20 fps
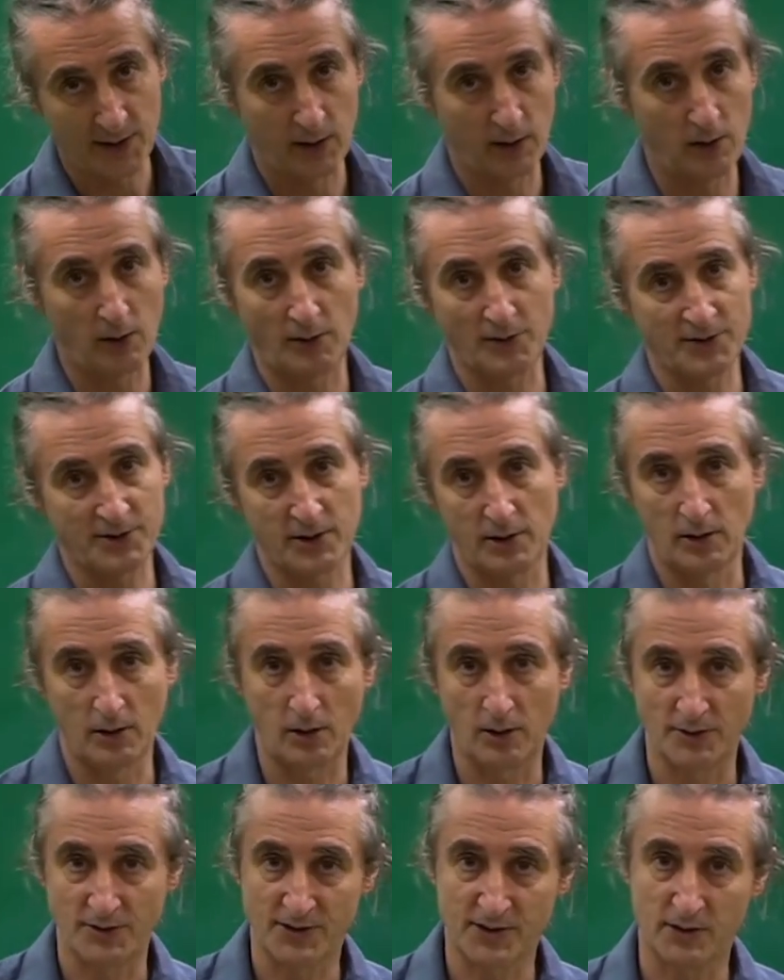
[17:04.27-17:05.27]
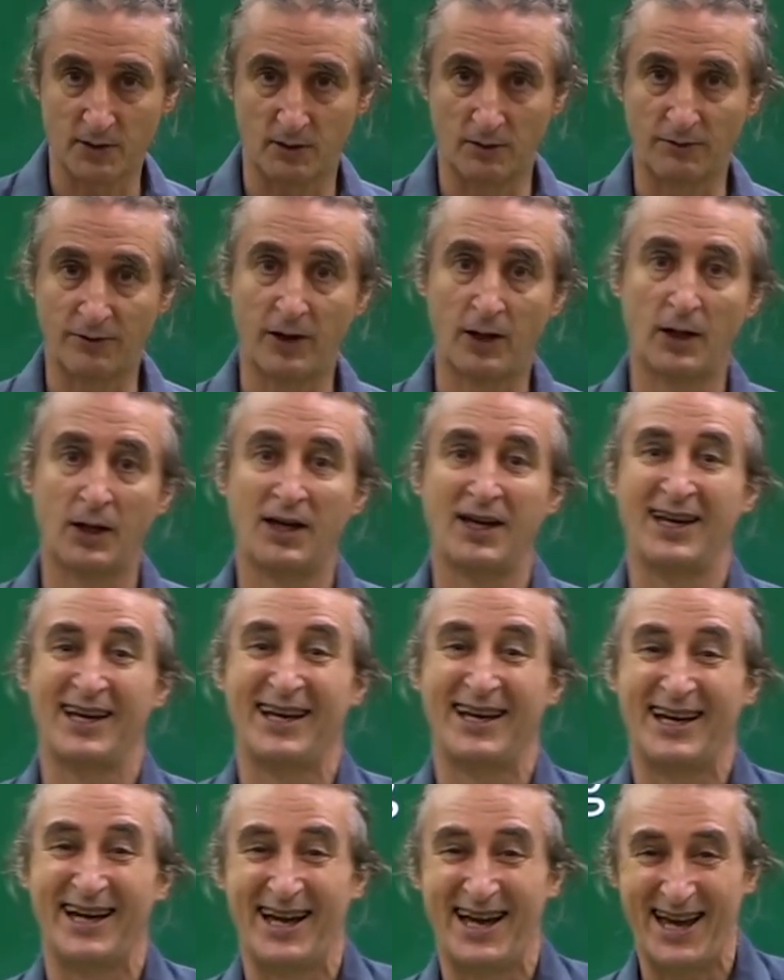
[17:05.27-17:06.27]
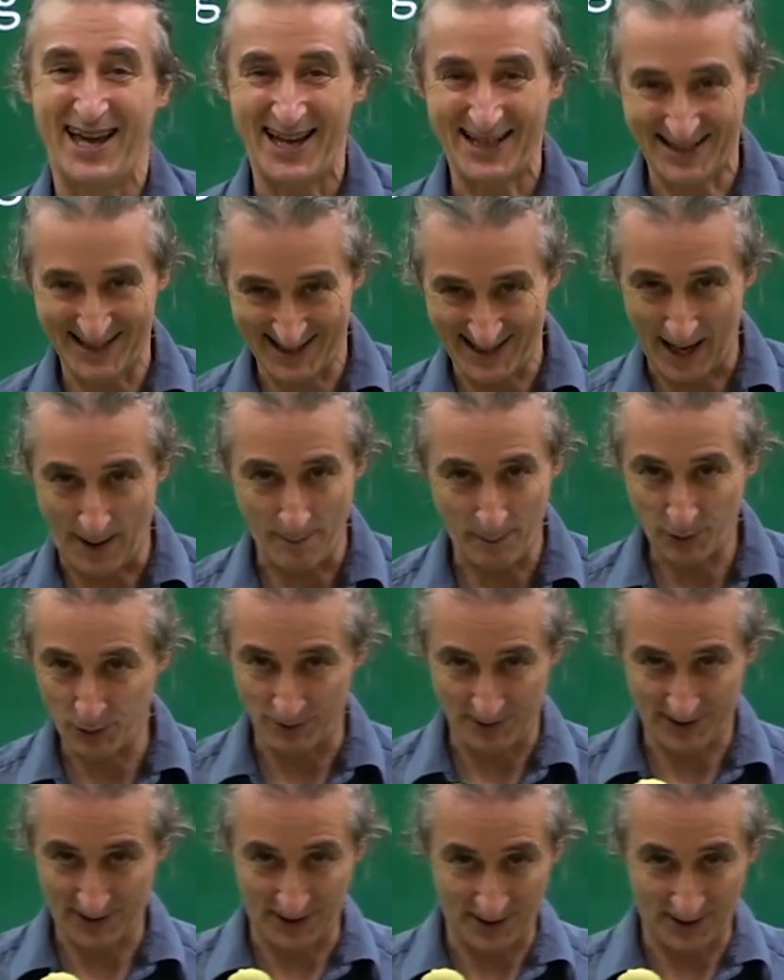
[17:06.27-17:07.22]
and lots and lots of examples,